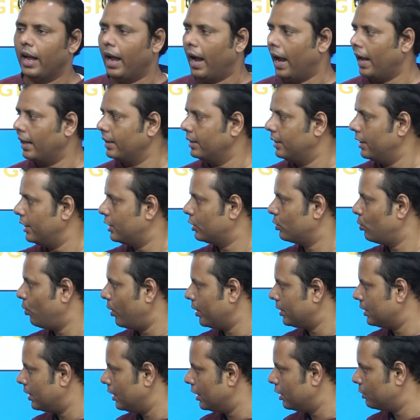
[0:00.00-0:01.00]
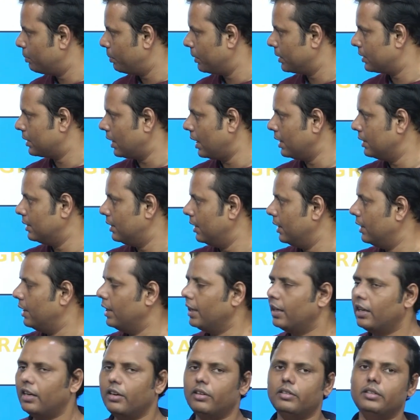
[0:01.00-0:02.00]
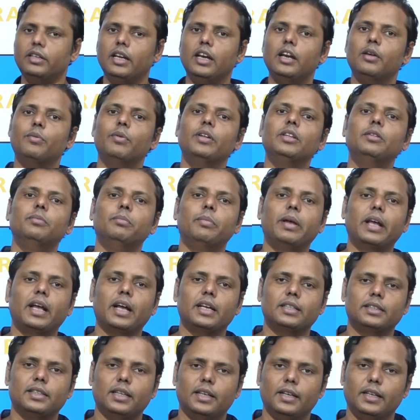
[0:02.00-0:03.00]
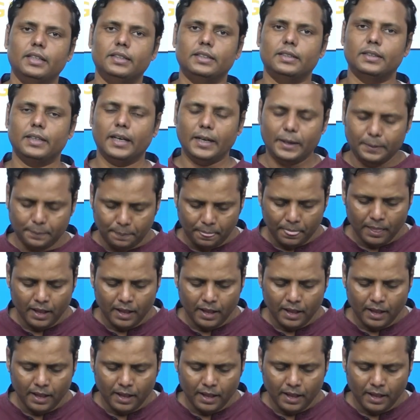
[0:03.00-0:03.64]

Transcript: and this question is precisely dealing with Megasthenes, right?